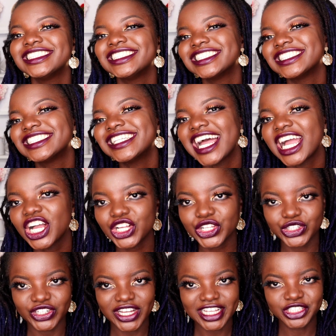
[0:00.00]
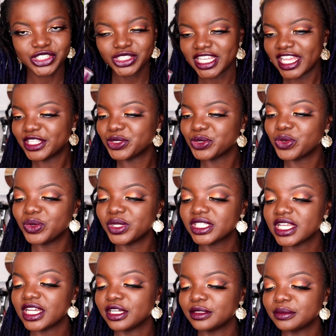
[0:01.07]
The dark color, I decided to go with
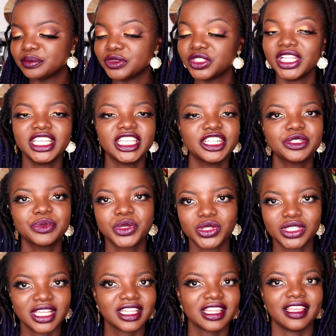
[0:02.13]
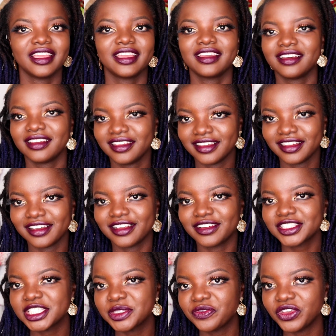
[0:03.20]
Legendary because that's like a
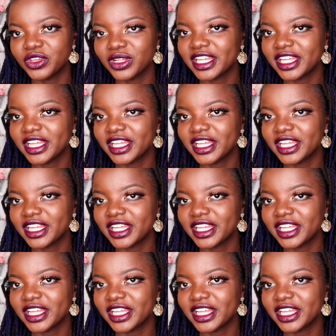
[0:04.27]
gothic feel.